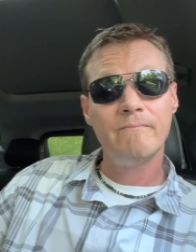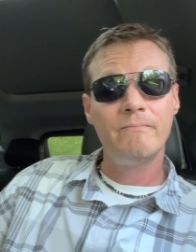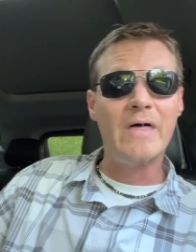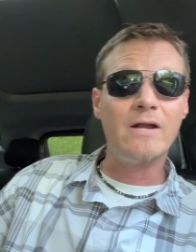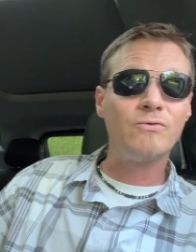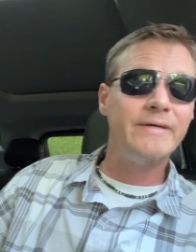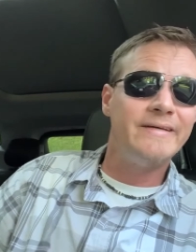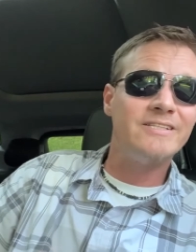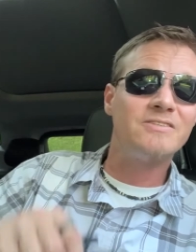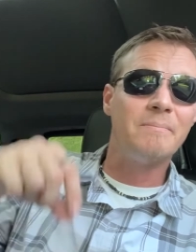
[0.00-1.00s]
That only
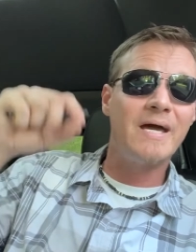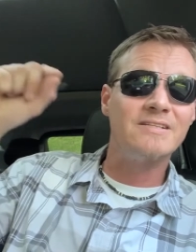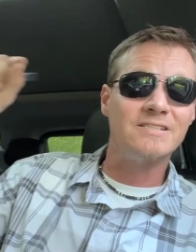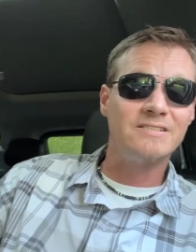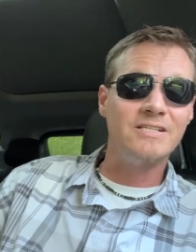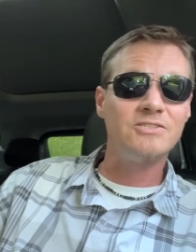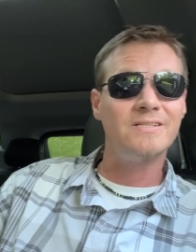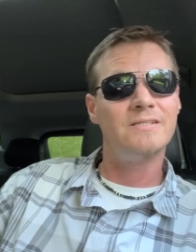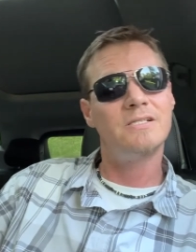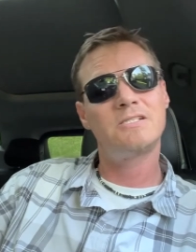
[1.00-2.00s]
gets a man's attention
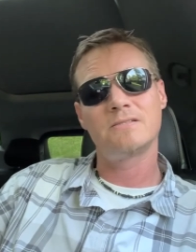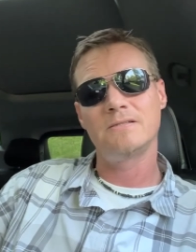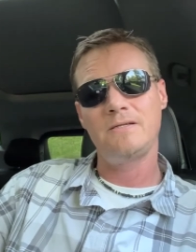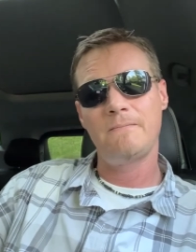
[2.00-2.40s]
initially.